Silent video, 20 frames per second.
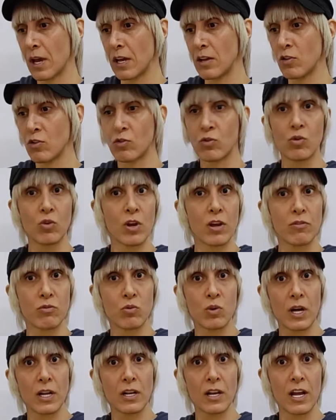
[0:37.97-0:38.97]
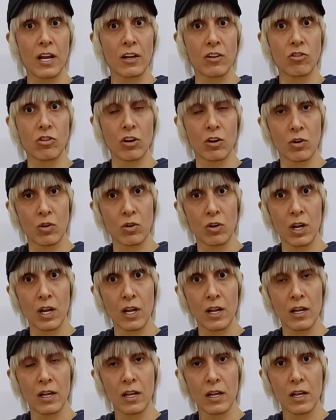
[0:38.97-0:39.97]
I used to give one lecture
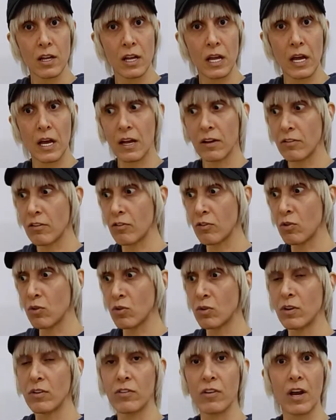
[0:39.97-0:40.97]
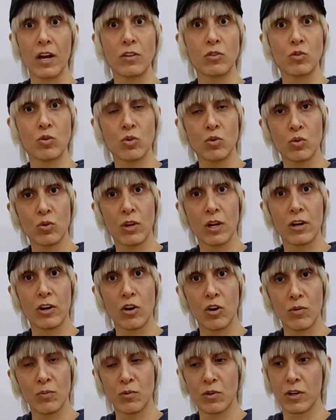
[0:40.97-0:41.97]
only and the students had to do their
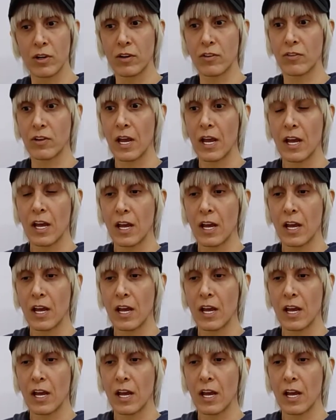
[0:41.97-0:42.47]
homeworks.